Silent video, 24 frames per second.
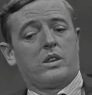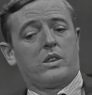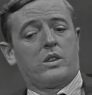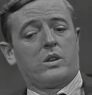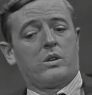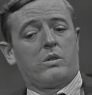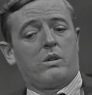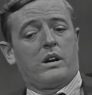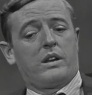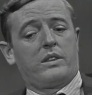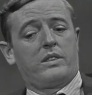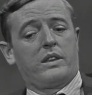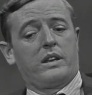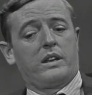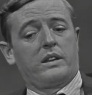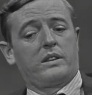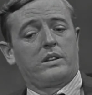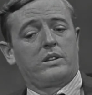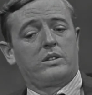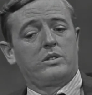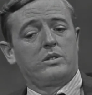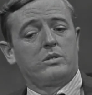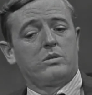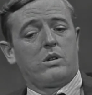though I think
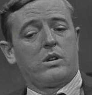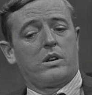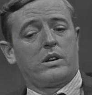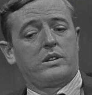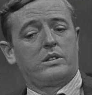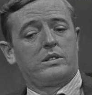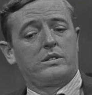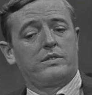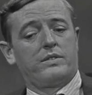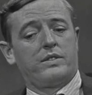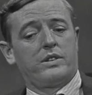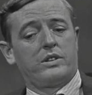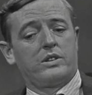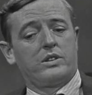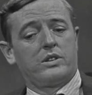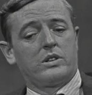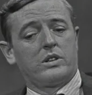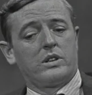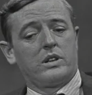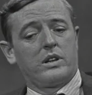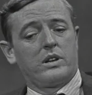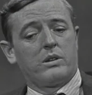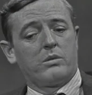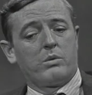that you are
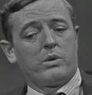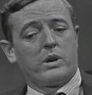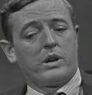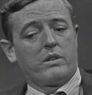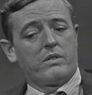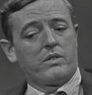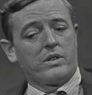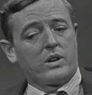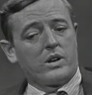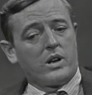insufficiently aware of the